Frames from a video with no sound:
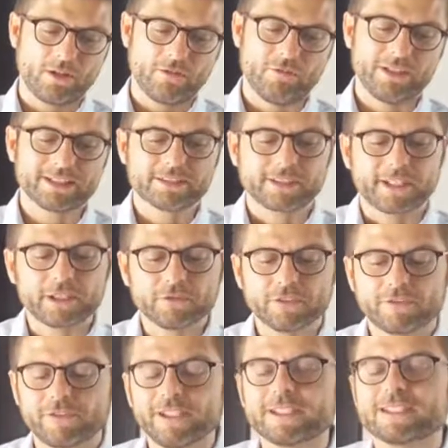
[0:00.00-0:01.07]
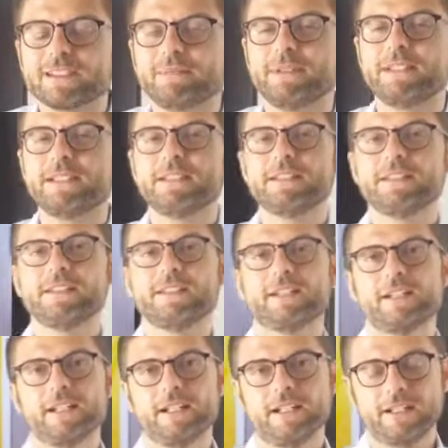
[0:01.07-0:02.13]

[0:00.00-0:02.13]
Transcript: This trend of flexibility